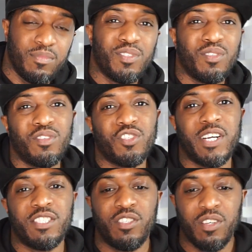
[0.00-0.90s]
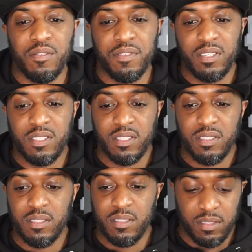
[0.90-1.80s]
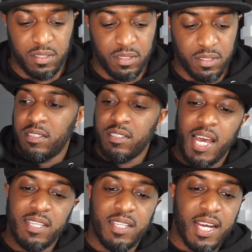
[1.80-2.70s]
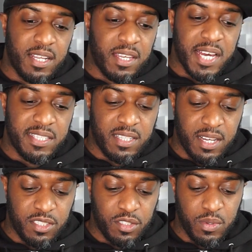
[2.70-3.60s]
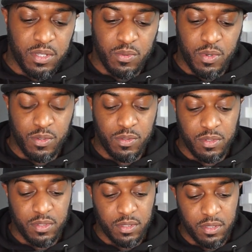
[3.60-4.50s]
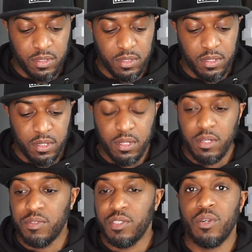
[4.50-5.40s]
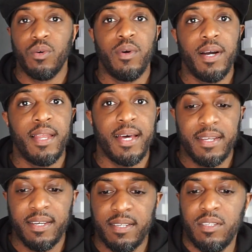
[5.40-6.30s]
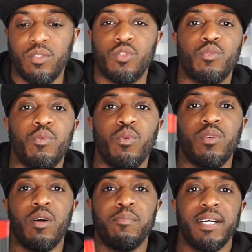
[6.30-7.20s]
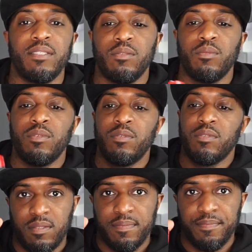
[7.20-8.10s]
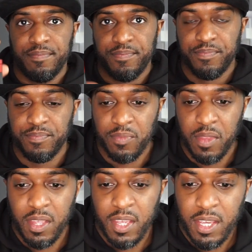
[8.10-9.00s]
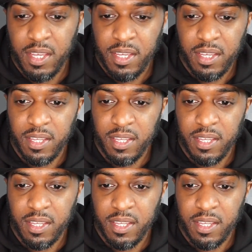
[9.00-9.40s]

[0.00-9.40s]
it's not gonna scratch the surface, and just adds like a nice touch to it as well, which is cool. I like that. Small and compact as well. I